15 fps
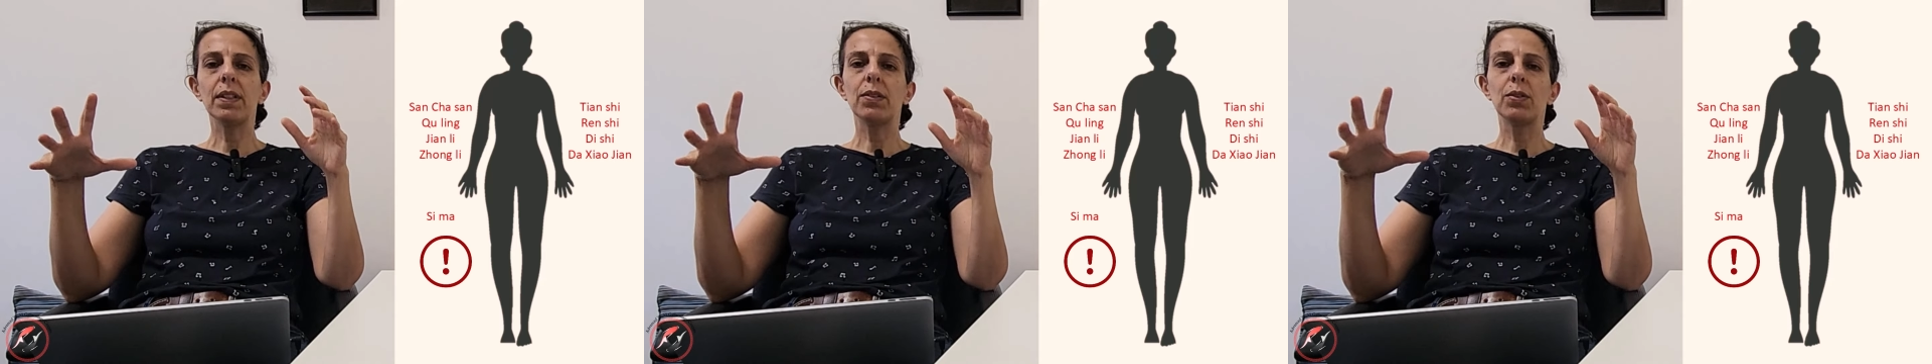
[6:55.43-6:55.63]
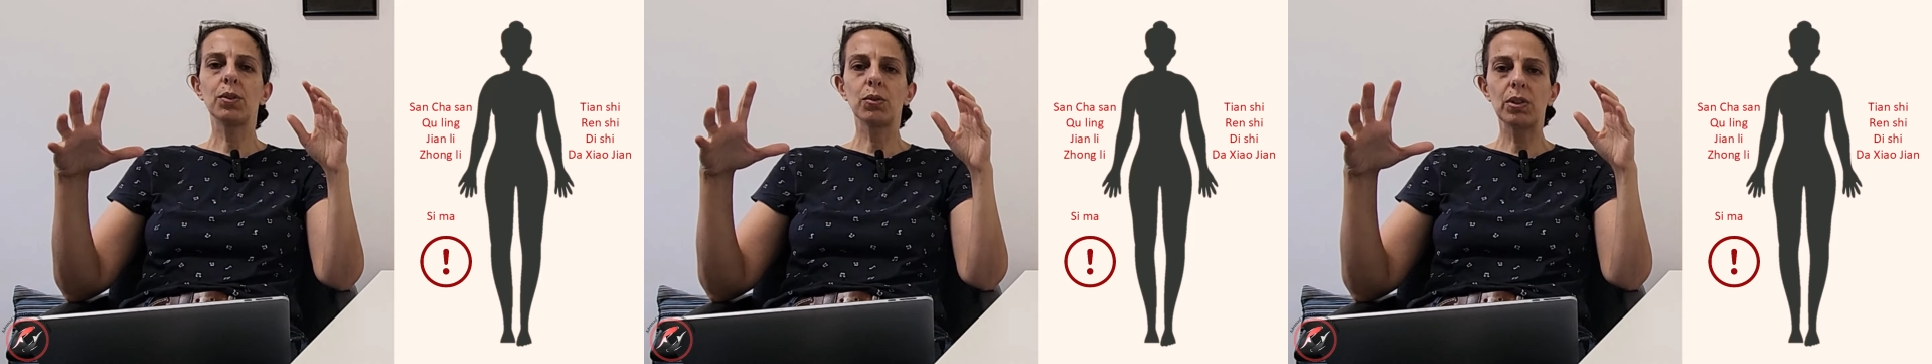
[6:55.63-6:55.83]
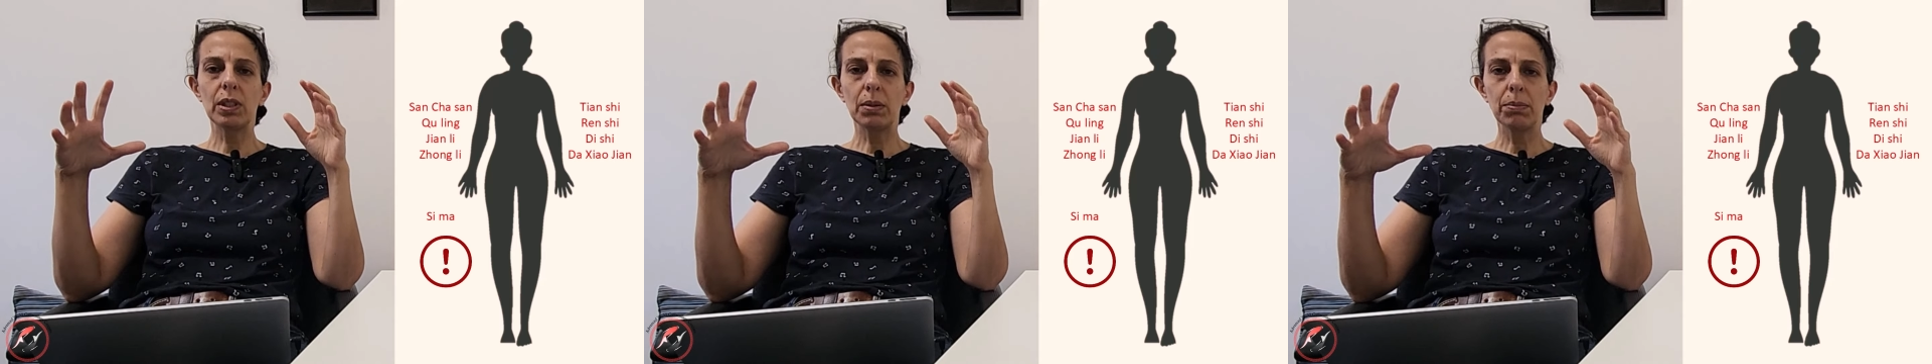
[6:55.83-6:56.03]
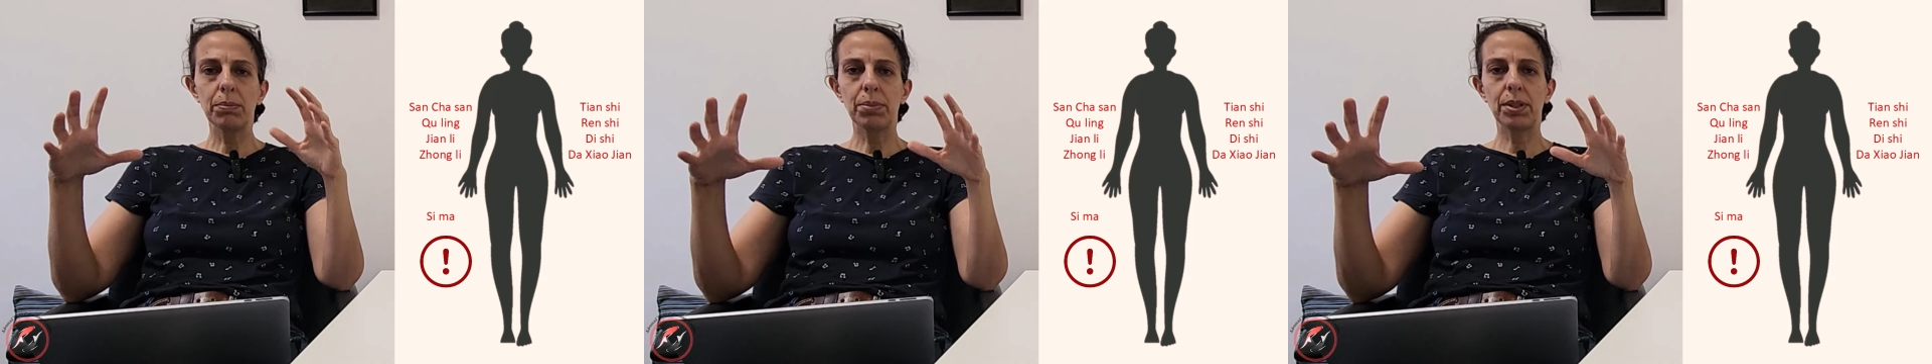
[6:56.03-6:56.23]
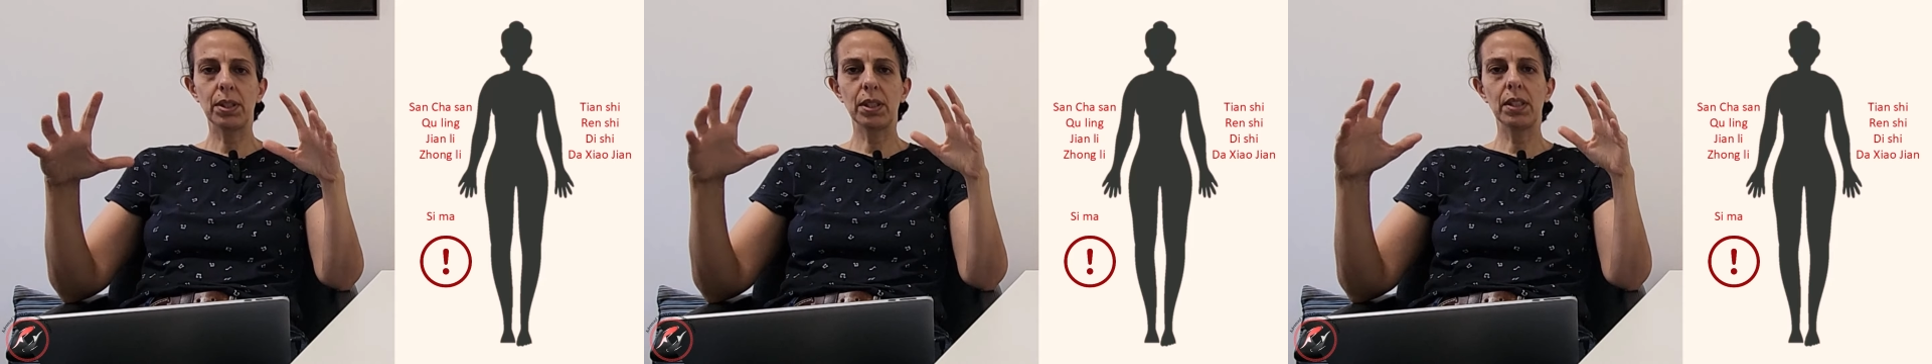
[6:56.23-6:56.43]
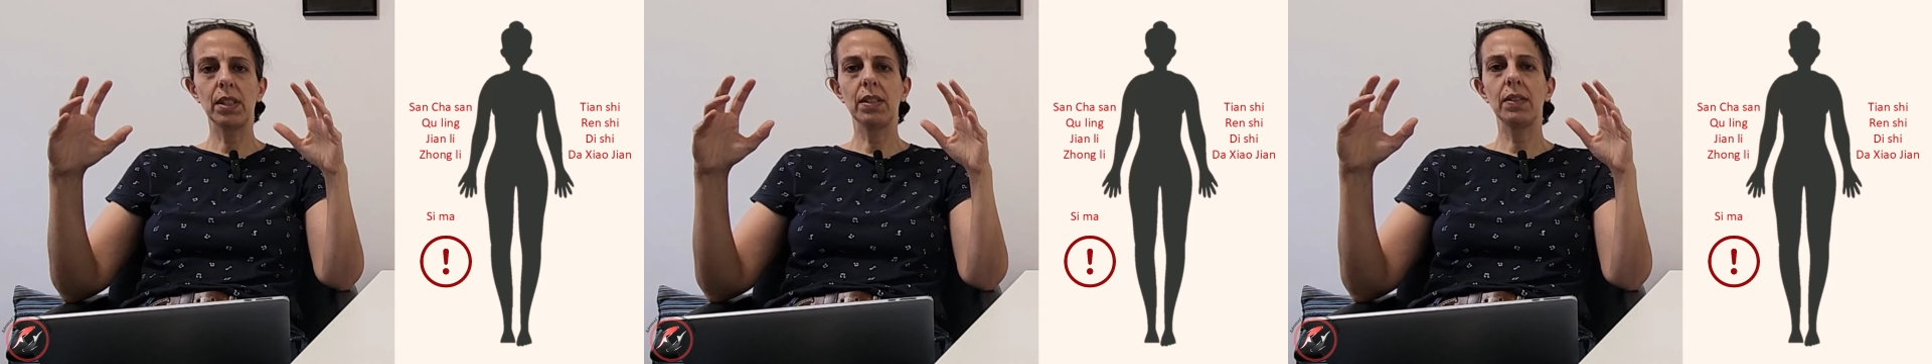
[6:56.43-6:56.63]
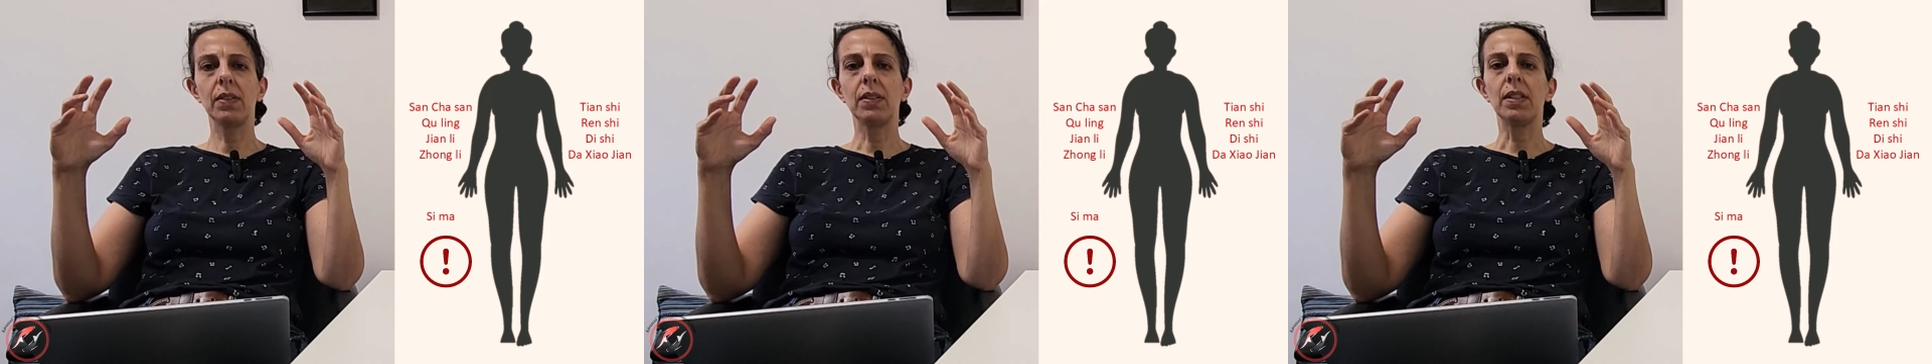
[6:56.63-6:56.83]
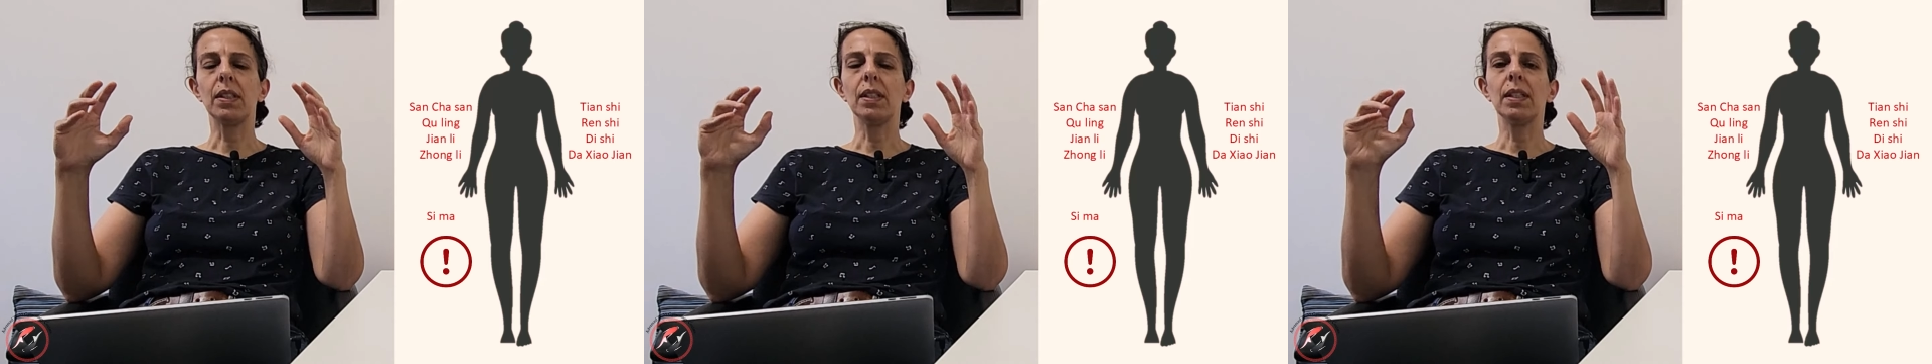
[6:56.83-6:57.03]
during
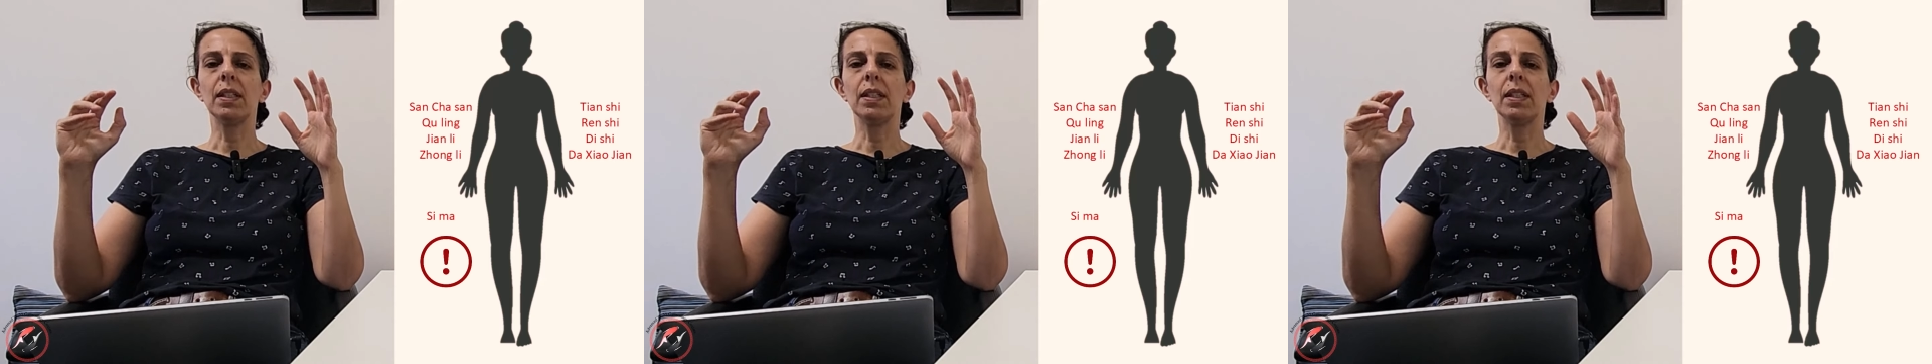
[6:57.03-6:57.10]
pregnancy,